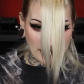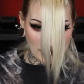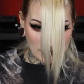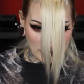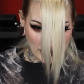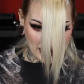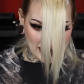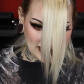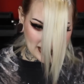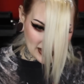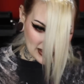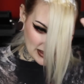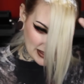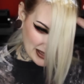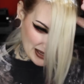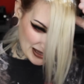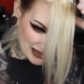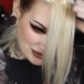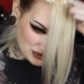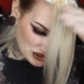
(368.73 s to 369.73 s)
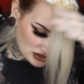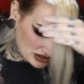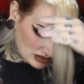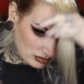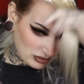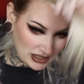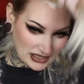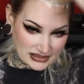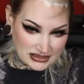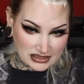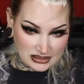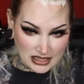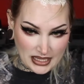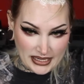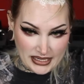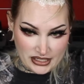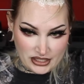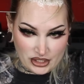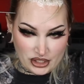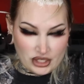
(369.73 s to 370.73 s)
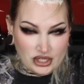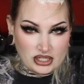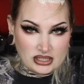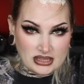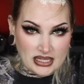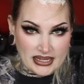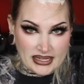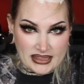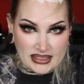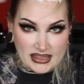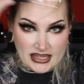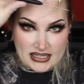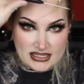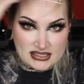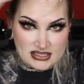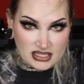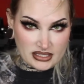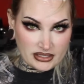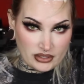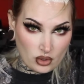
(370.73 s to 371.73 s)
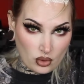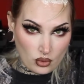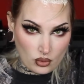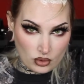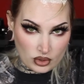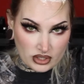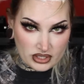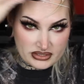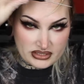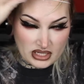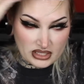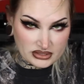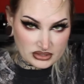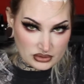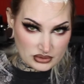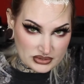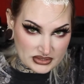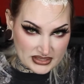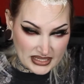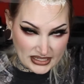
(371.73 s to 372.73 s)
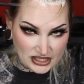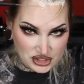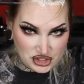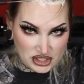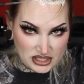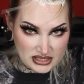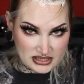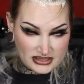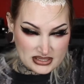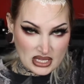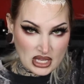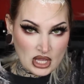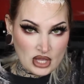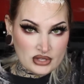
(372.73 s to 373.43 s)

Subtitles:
basically, I just applied the lightener like this in horizontal sections.